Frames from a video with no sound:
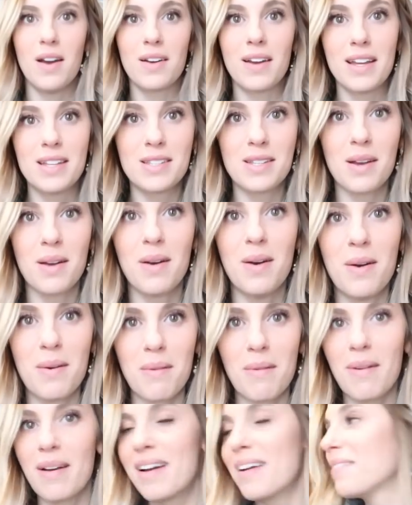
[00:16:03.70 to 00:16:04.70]
Okay,
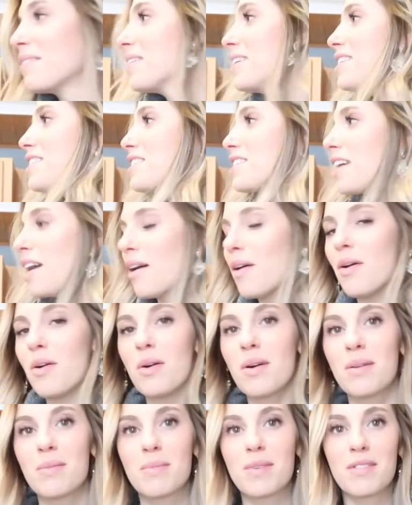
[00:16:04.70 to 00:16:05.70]
so we just got
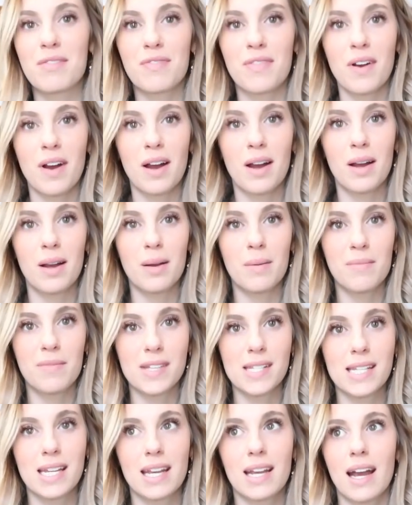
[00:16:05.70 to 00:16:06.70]
home from
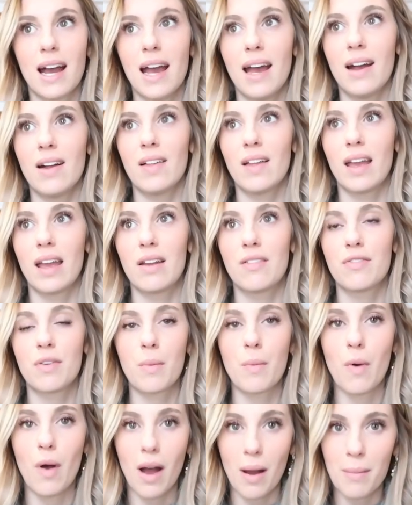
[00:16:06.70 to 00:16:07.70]
visiting Kyle and
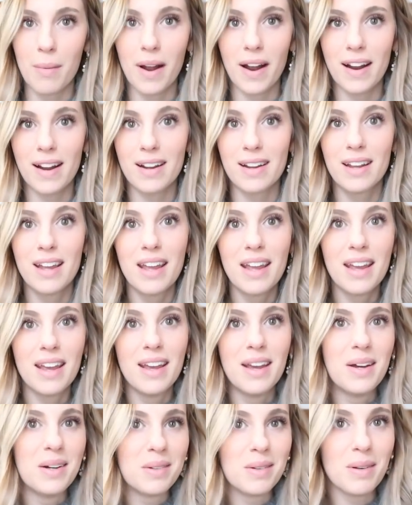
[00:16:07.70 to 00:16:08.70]
from Walmart.
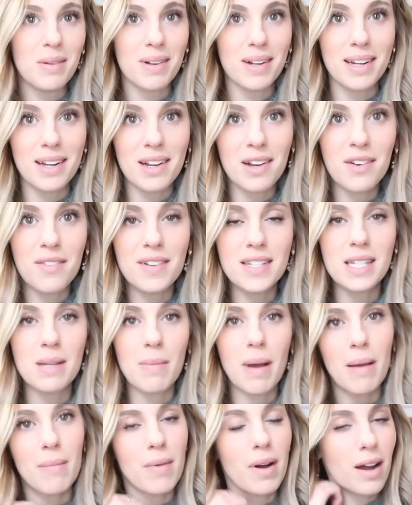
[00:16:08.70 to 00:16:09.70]
We were gonna go
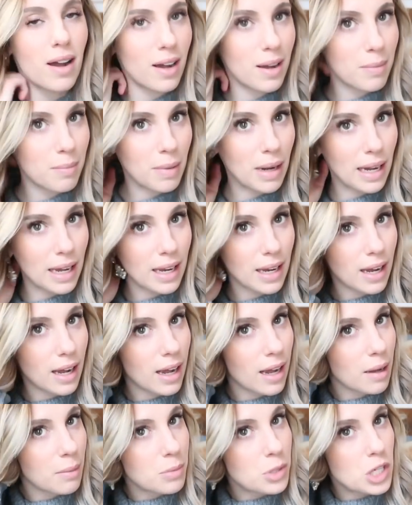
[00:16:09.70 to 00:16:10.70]
visit my mom, but
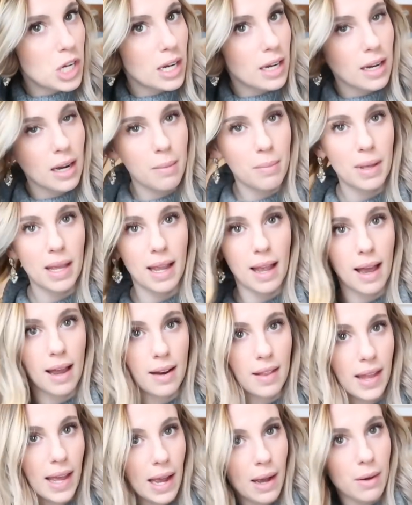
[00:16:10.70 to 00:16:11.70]
she ended up being
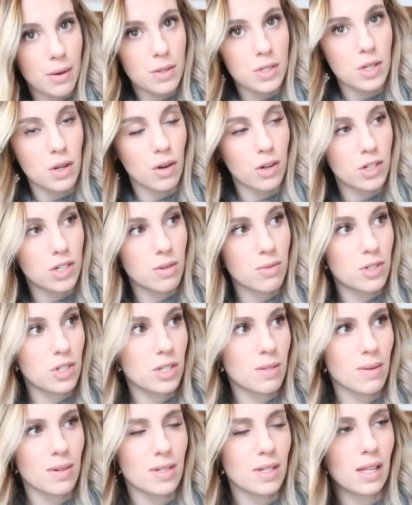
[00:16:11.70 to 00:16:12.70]
out of the house, or she was
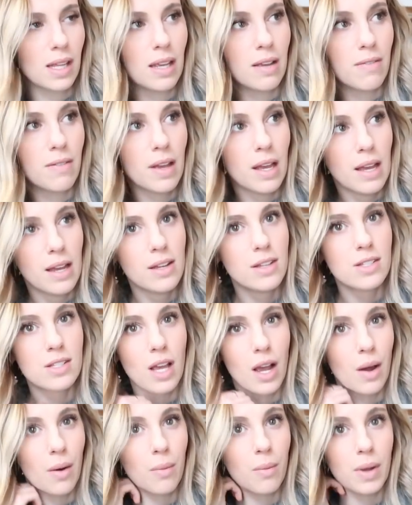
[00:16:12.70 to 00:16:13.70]
just about to leave,
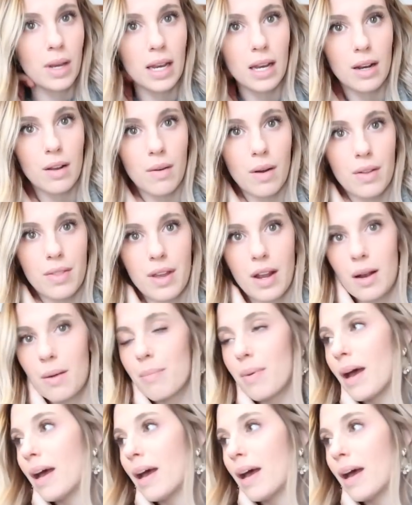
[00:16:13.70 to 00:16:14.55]
so we didn't go out there.